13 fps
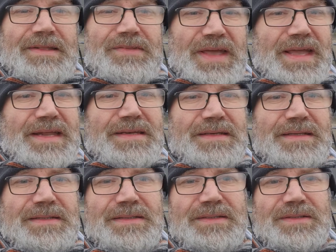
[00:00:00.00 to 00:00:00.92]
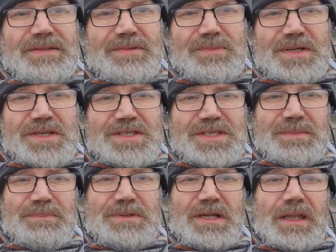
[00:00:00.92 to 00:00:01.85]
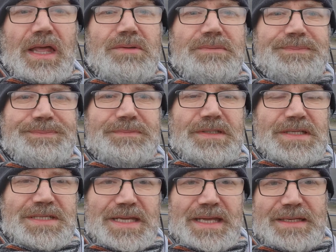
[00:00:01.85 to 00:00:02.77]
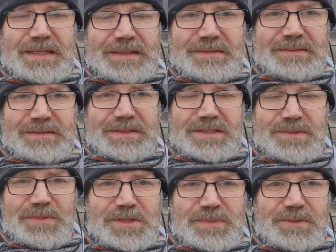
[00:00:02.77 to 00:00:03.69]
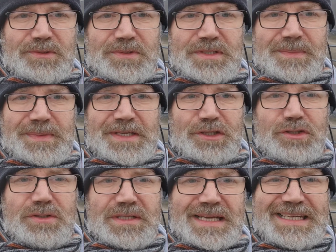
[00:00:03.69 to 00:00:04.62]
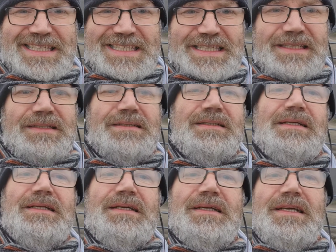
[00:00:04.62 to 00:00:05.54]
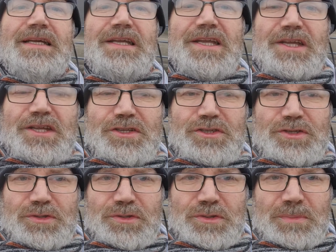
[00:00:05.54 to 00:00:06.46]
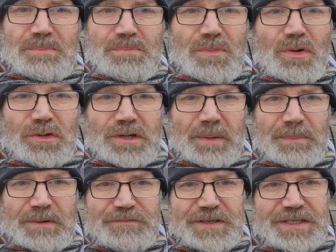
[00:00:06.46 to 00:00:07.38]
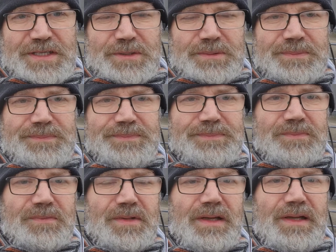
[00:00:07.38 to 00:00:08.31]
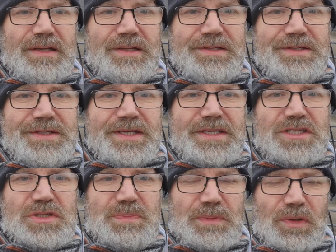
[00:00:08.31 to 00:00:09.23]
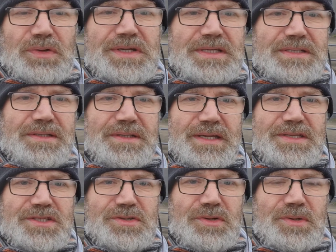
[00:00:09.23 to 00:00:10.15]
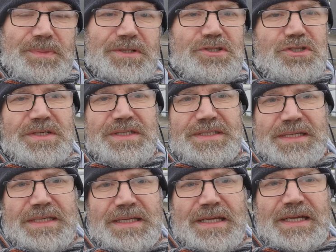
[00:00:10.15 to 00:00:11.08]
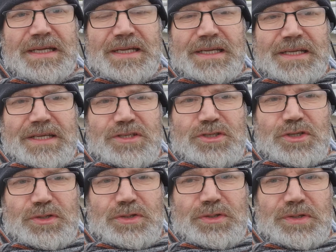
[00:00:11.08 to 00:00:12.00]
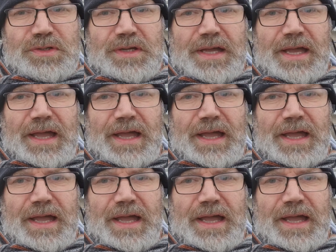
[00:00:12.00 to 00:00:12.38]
Then we had some clown deciding that it was going to be a good idea to mock up a video and exploit this opportunity to